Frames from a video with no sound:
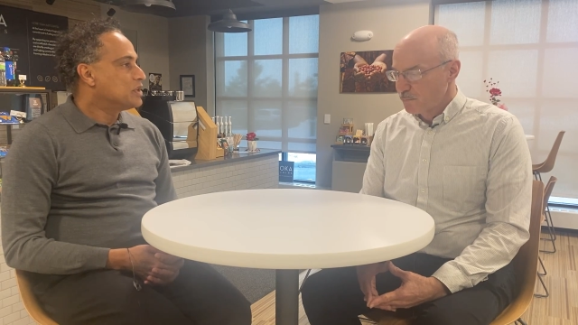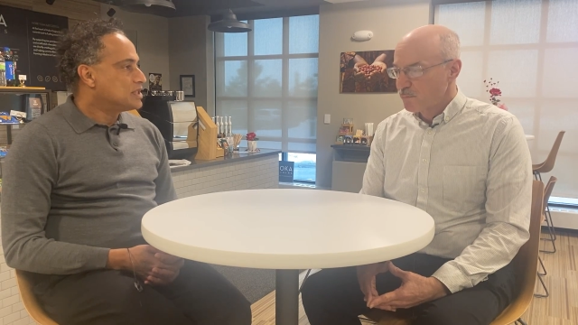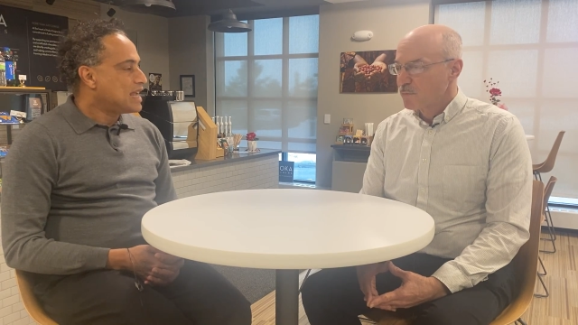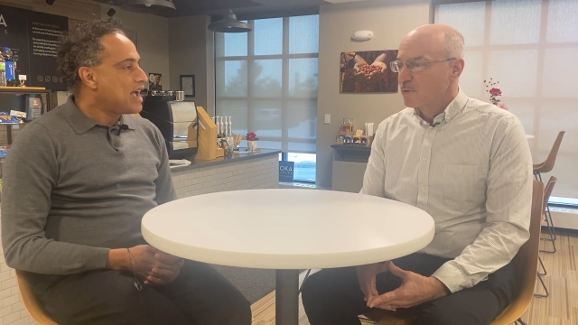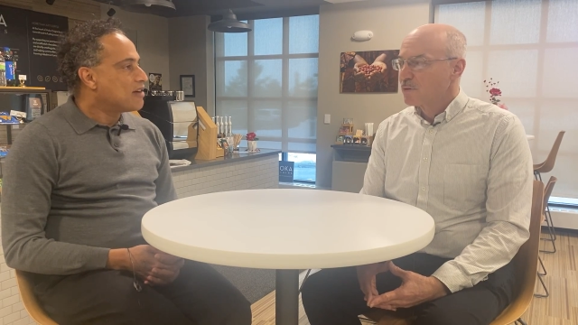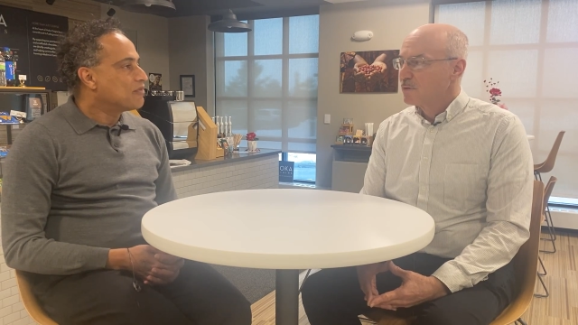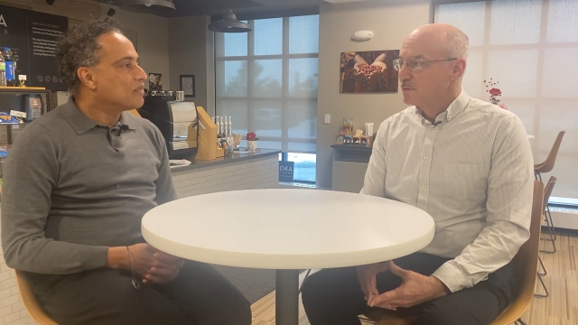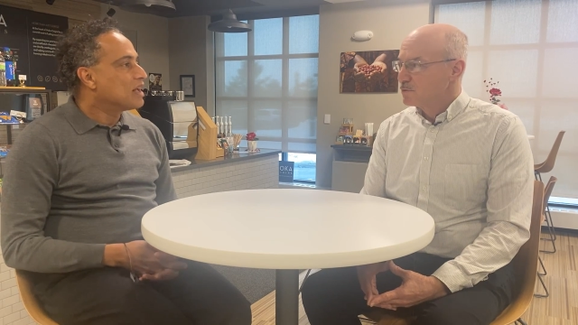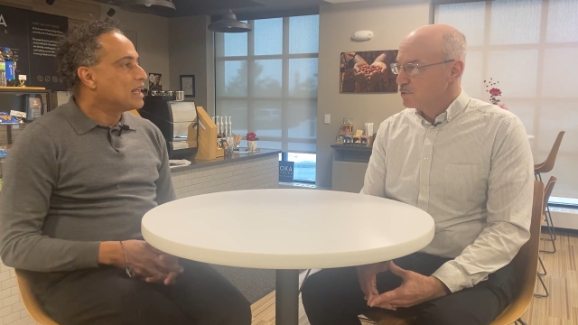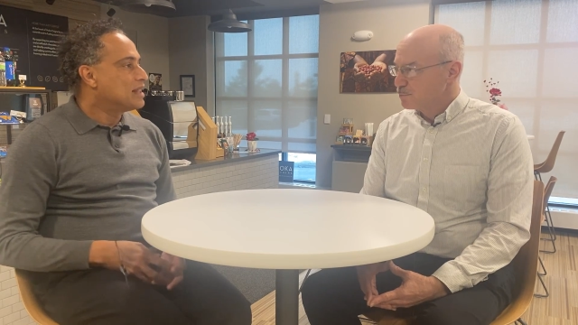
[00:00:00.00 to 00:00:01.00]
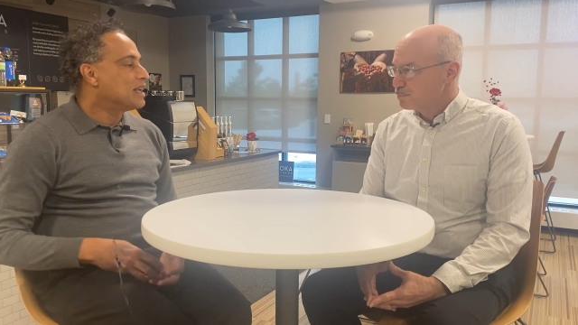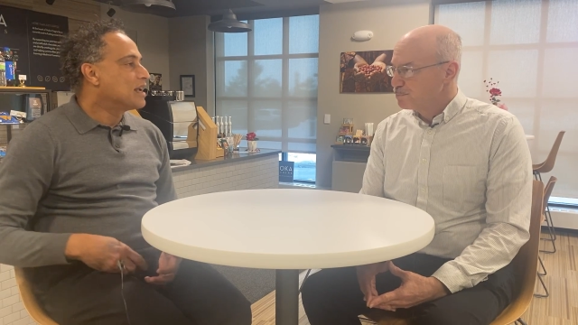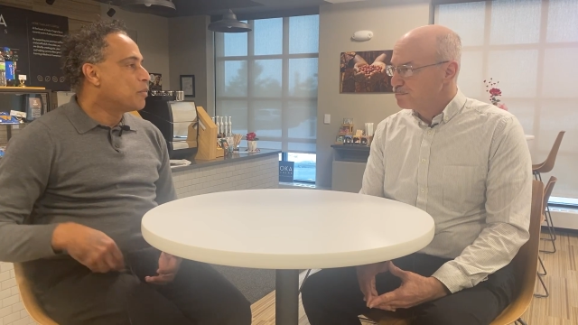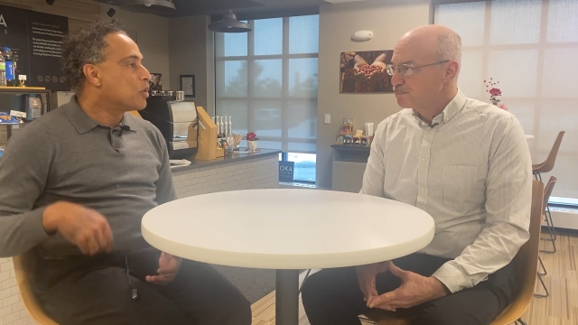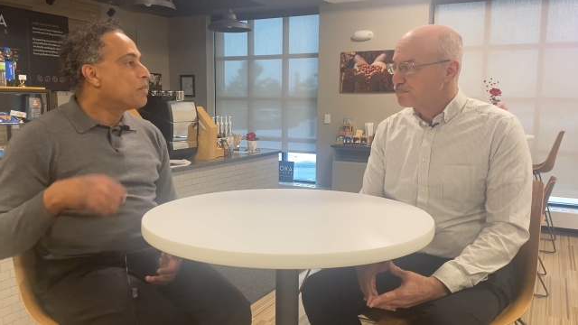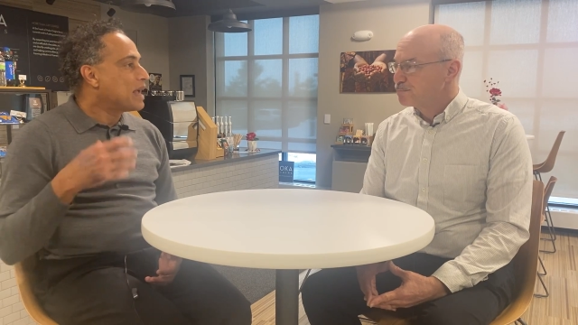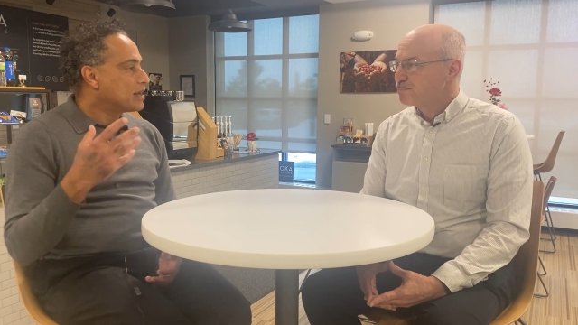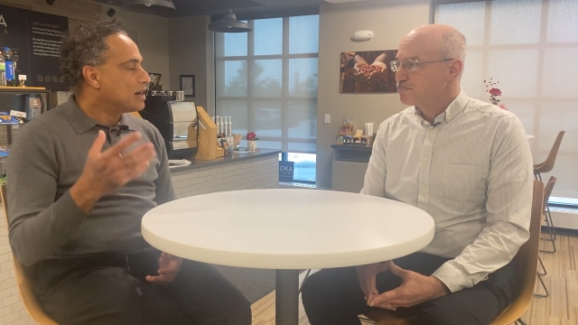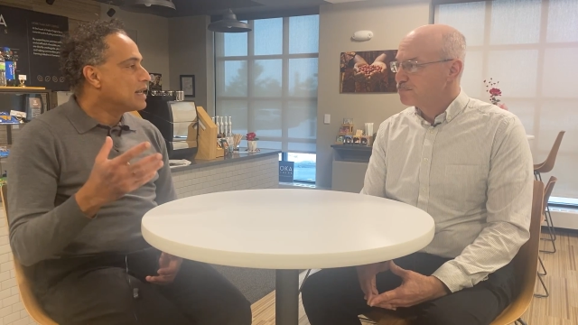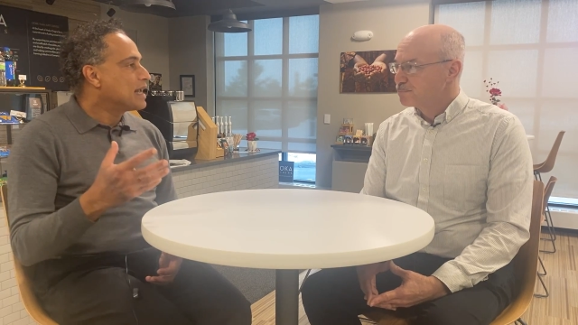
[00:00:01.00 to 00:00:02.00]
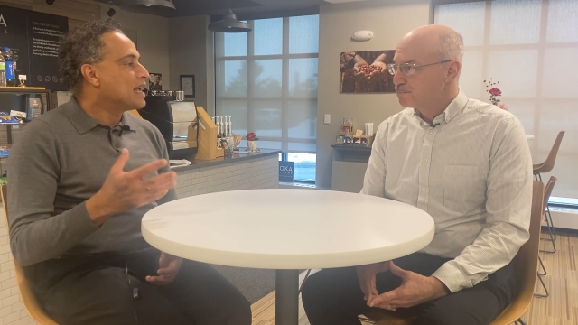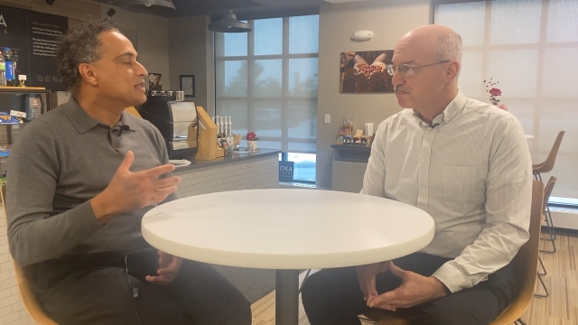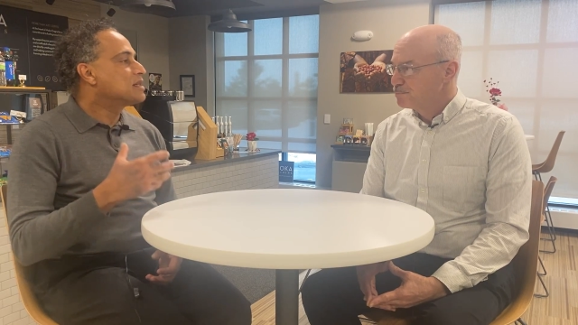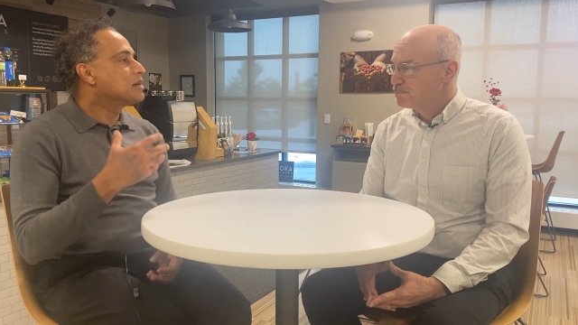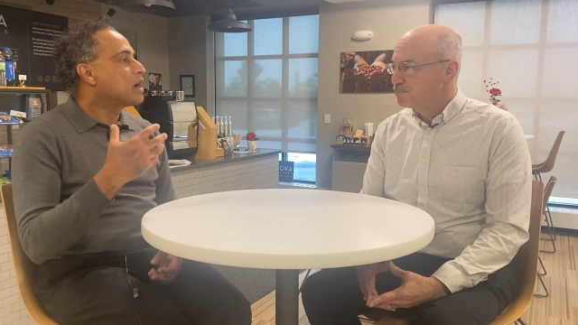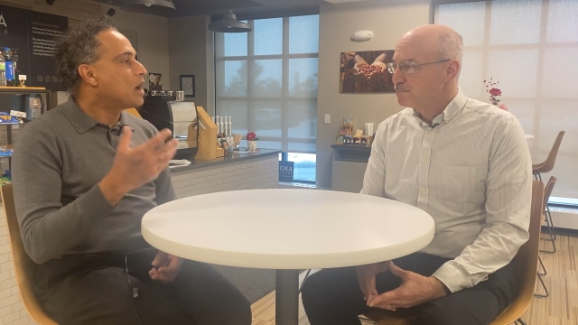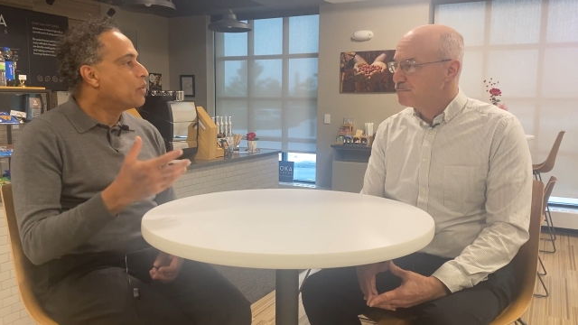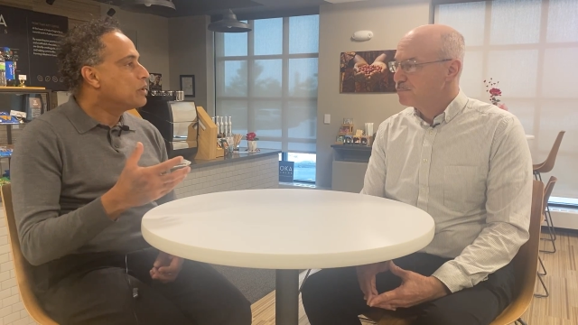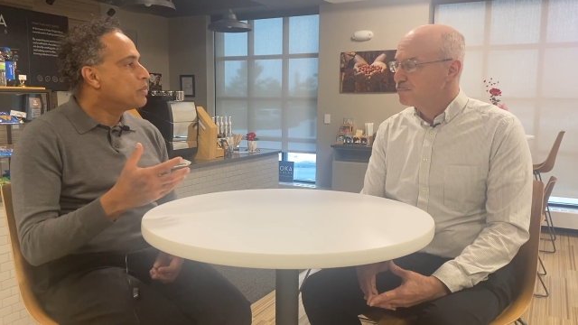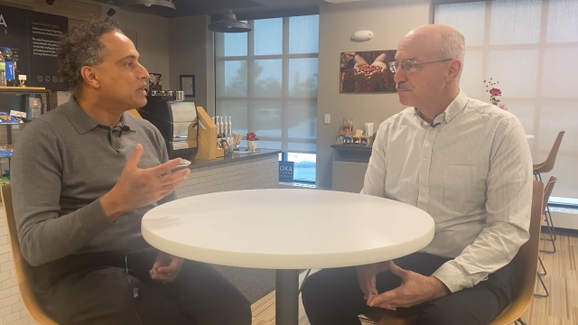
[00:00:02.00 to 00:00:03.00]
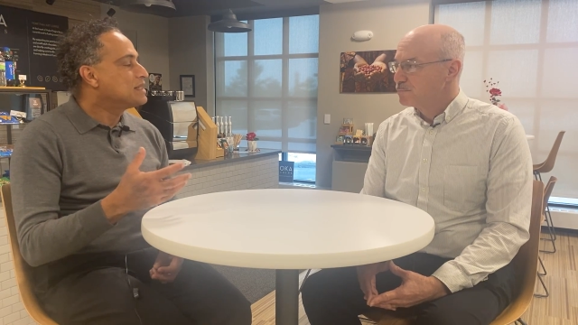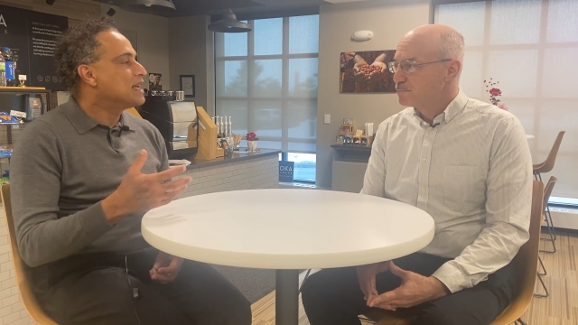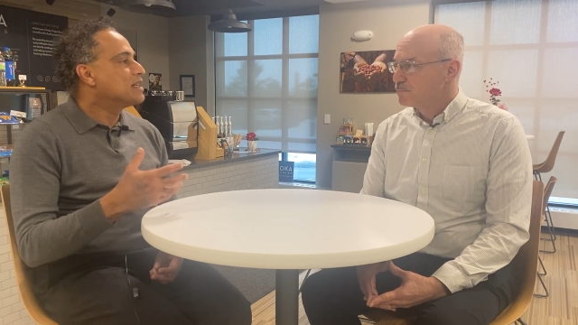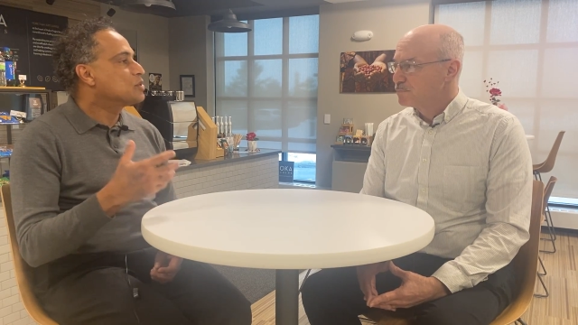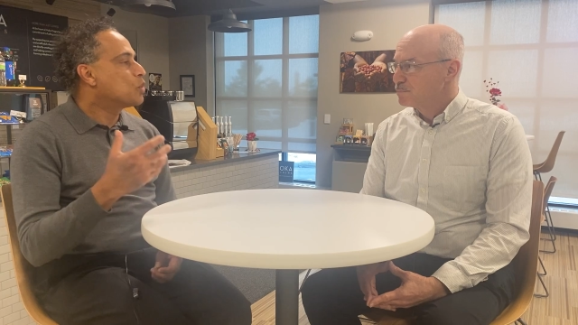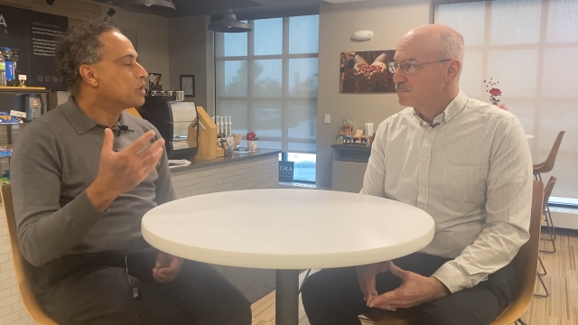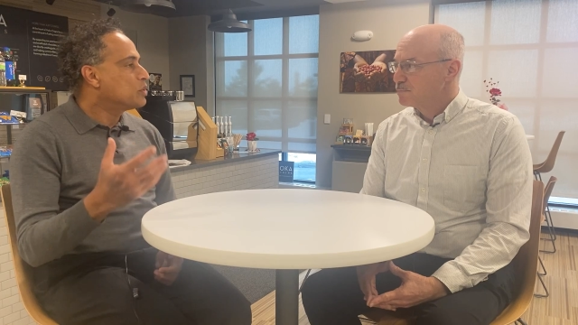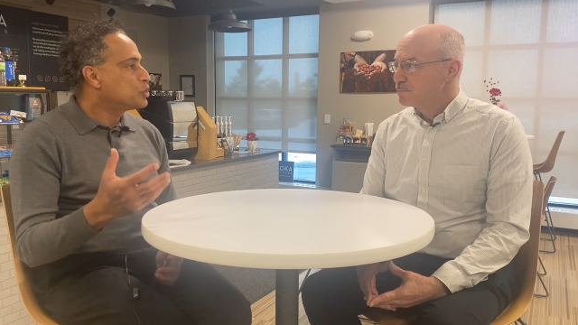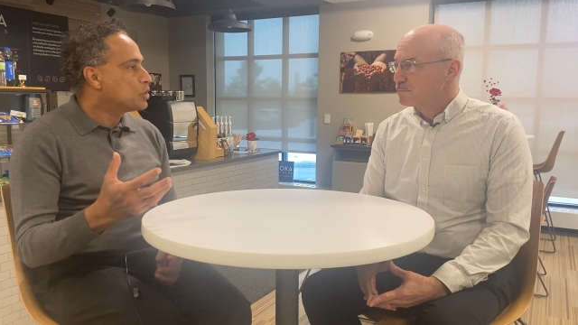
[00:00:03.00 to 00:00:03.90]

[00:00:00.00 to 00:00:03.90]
Speaker 1: the staff, sure. I think about pancreatic cancer, how it presents, what do,